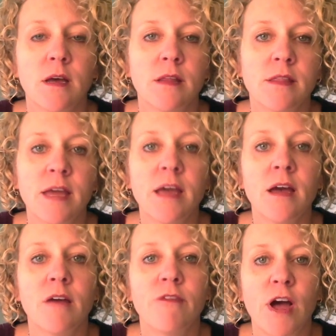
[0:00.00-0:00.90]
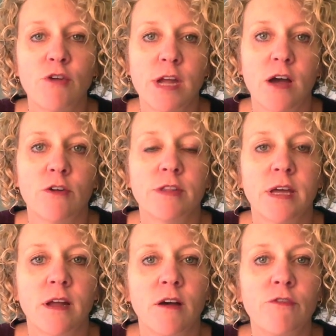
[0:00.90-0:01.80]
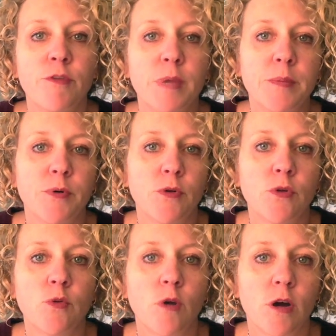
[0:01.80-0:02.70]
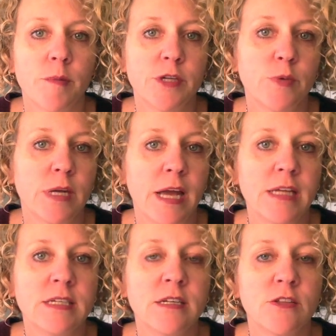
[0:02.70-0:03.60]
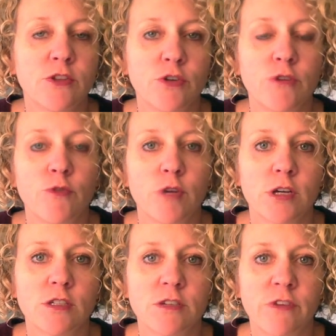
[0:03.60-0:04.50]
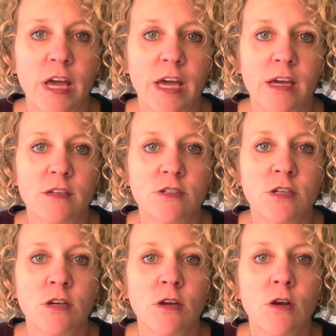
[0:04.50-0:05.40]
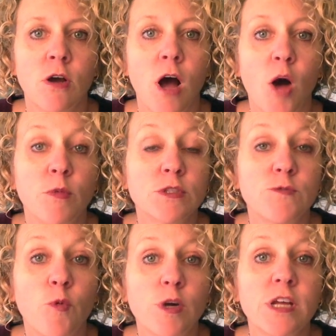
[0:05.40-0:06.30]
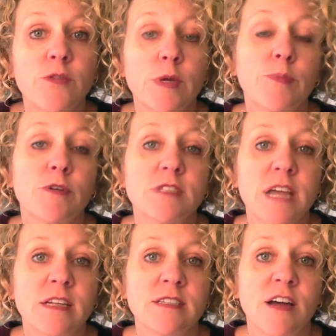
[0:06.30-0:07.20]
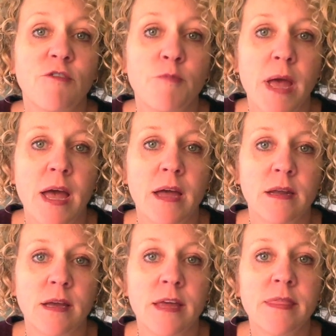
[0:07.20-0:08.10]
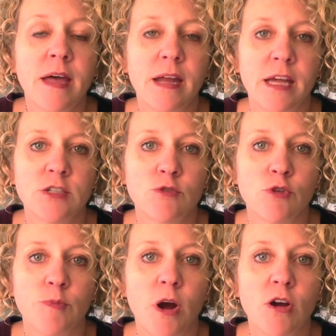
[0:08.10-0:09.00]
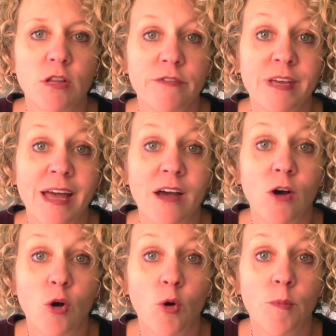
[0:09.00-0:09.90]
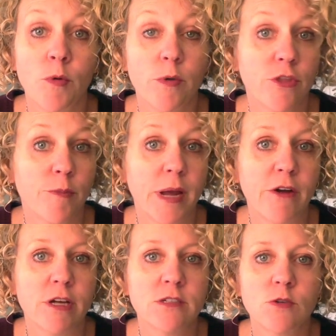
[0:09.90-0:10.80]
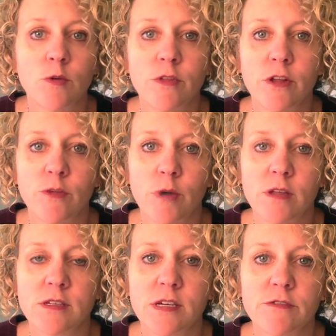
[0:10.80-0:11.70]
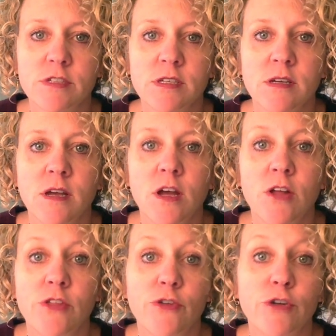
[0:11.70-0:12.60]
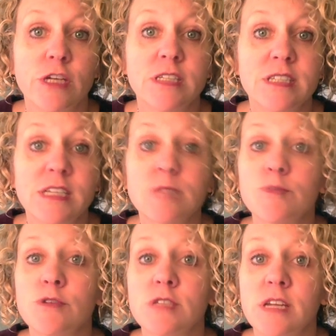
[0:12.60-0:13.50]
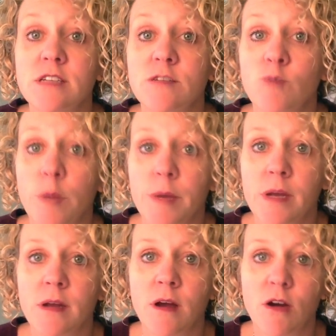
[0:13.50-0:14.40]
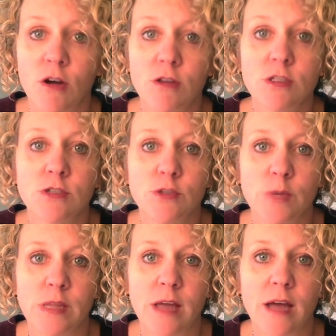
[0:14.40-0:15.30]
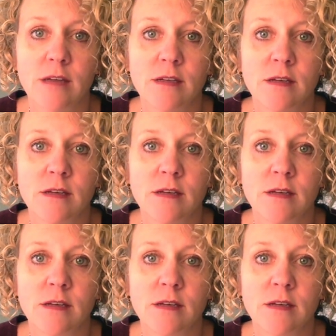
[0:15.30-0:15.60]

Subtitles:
they found out that of the people who are between 18 and 34 years of age, almost 43% of men in that age group are living at home with their parents or with other relatives. 36% of women are also doing that.